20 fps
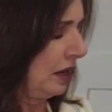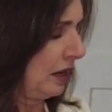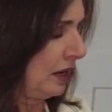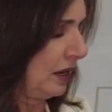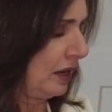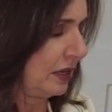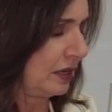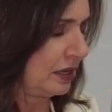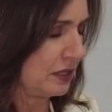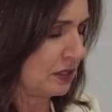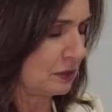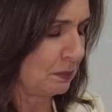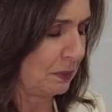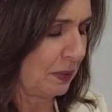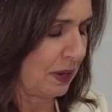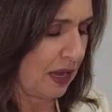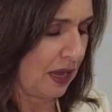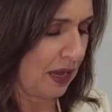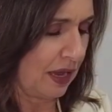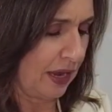is
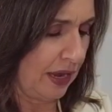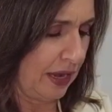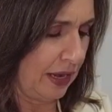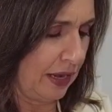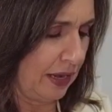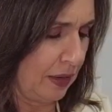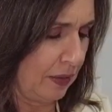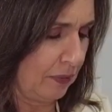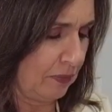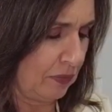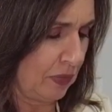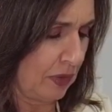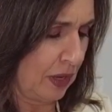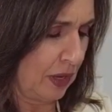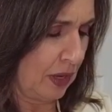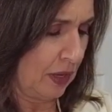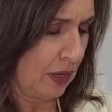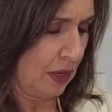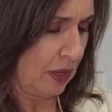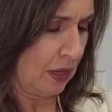by
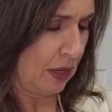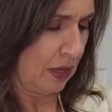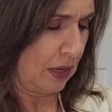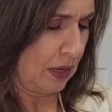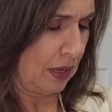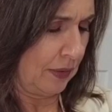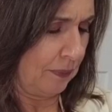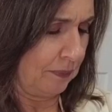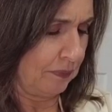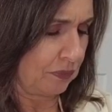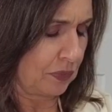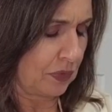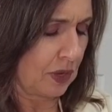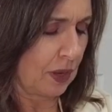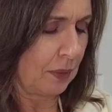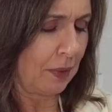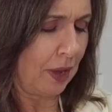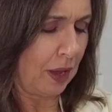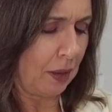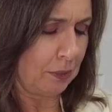um,
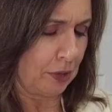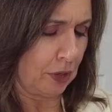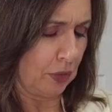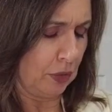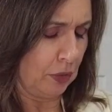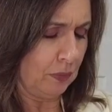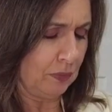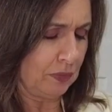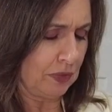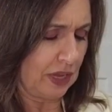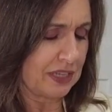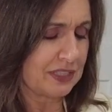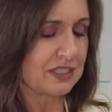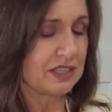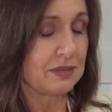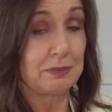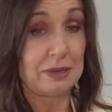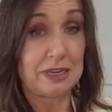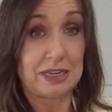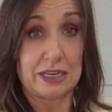Bobeau. It's
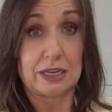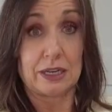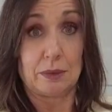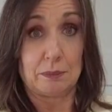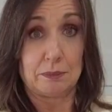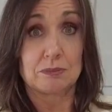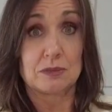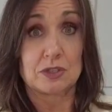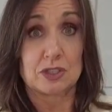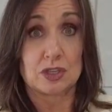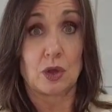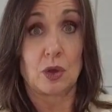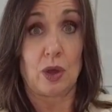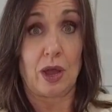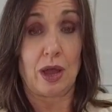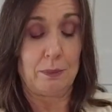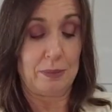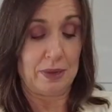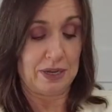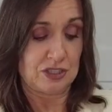a medium. So
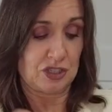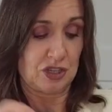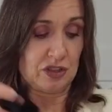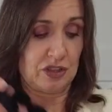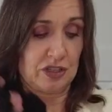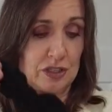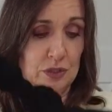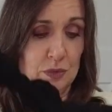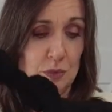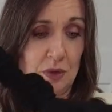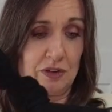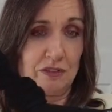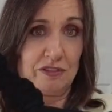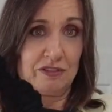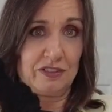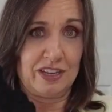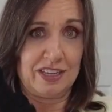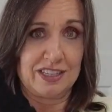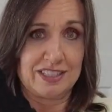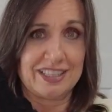I'll bet you this one
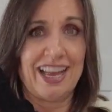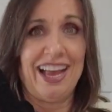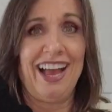fits.